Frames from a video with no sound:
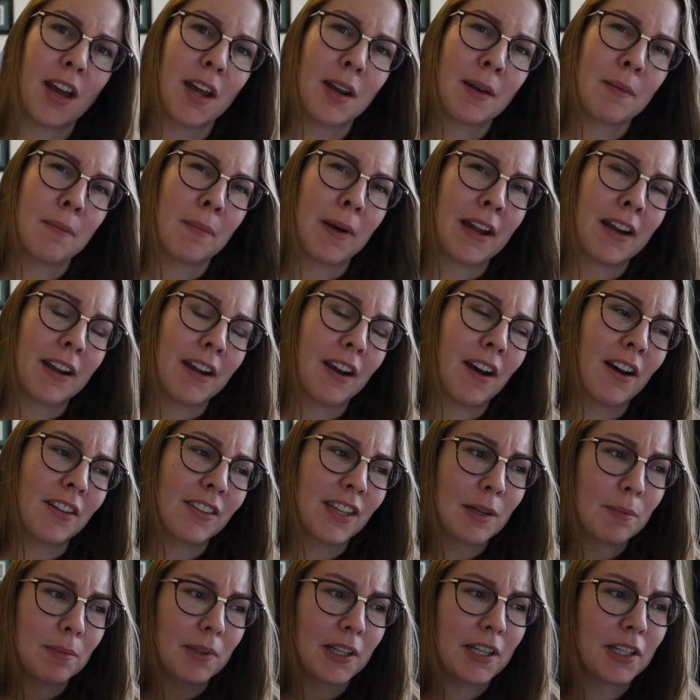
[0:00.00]
on my
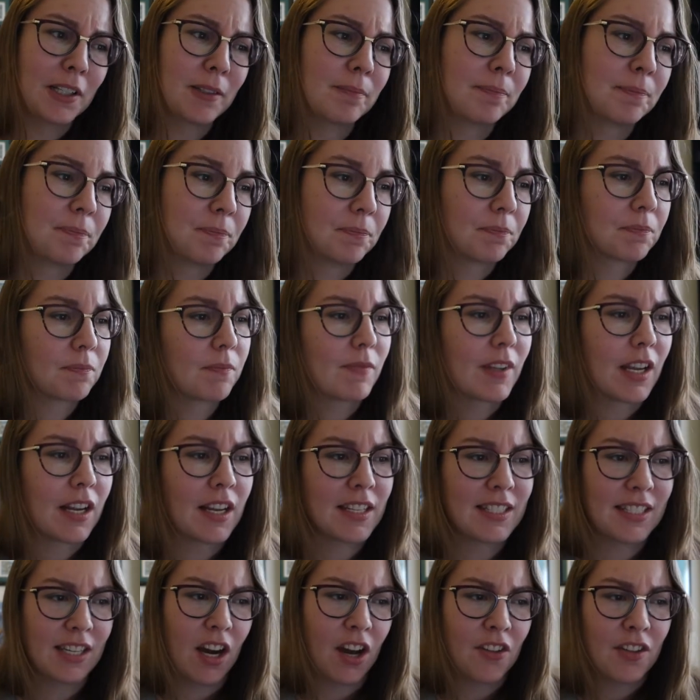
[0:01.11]
online planner,
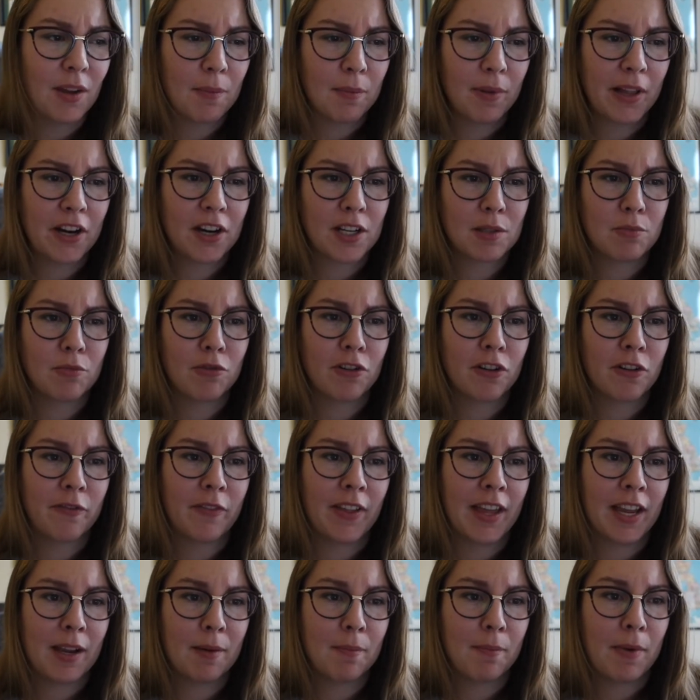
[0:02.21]
because the online planner is more
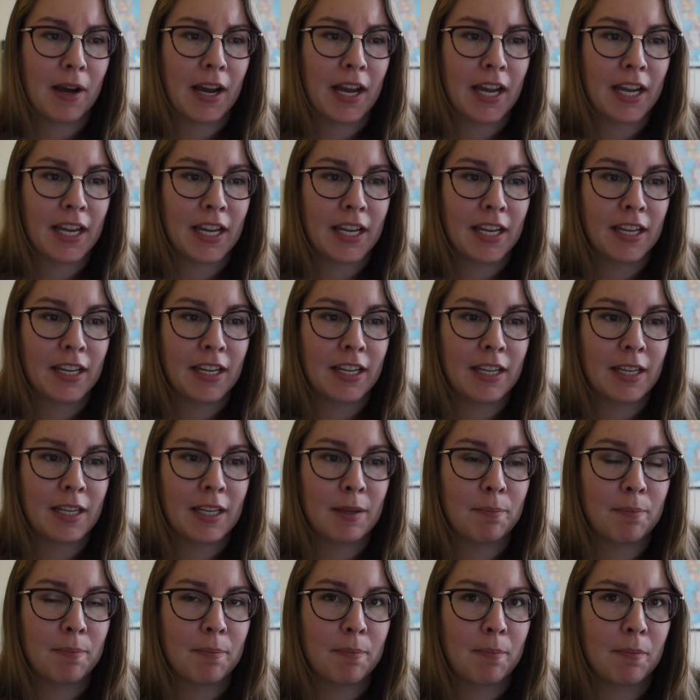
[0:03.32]
of like
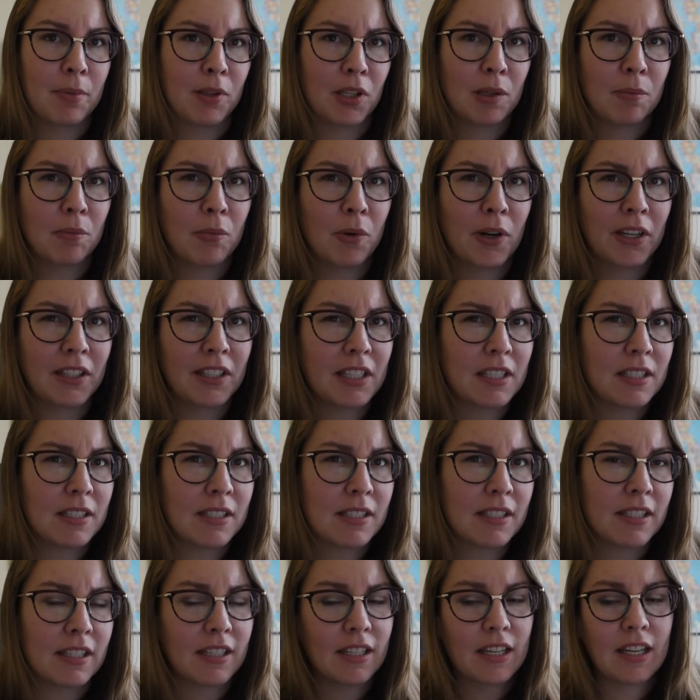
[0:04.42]
my bullet point
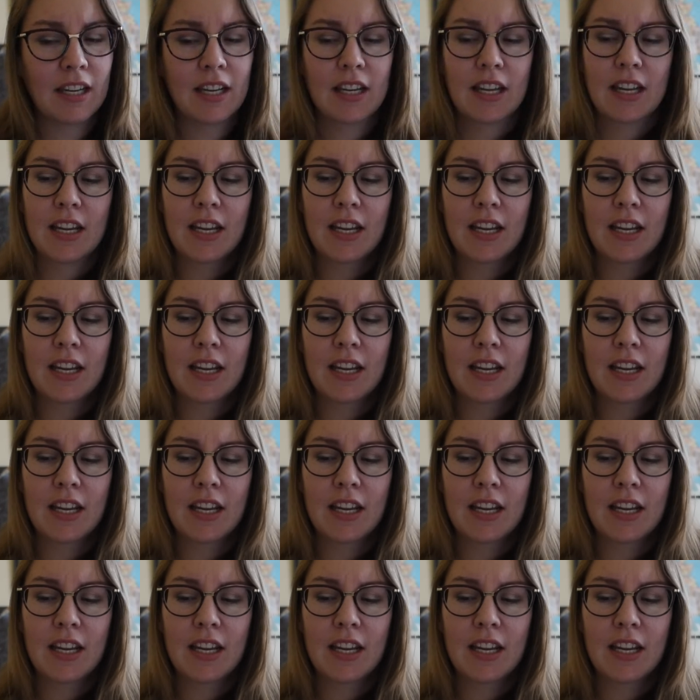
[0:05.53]
list,